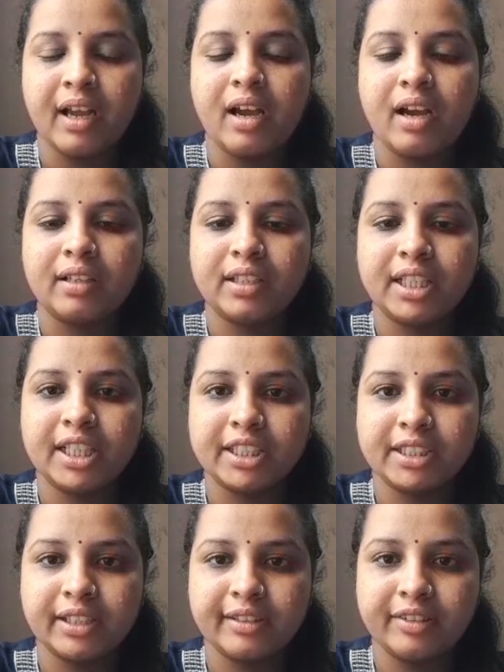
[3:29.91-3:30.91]
The
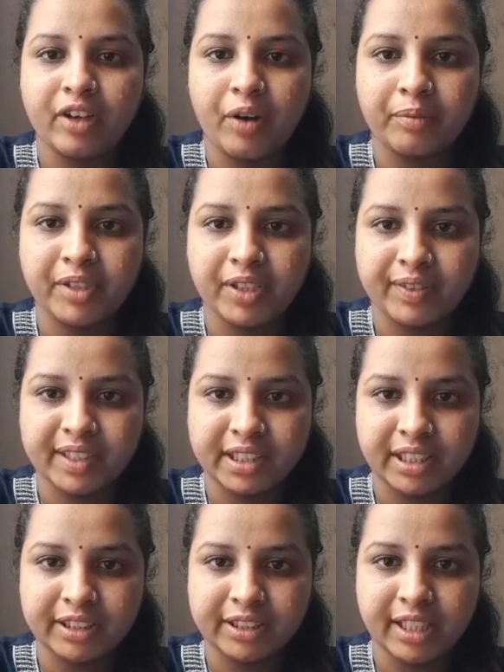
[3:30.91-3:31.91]
next is the
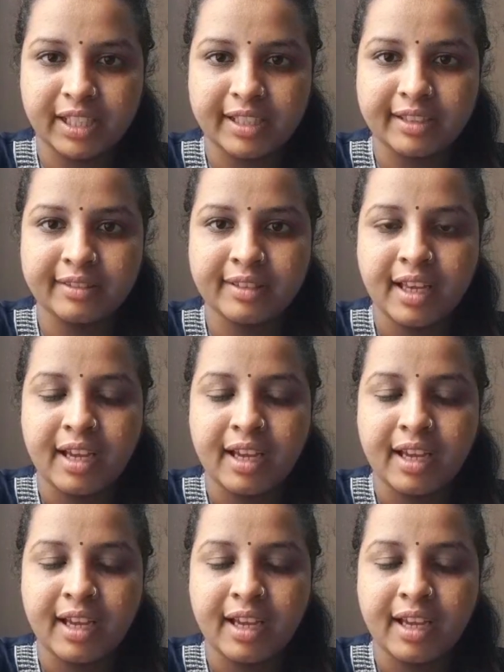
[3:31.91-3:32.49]
observational studies.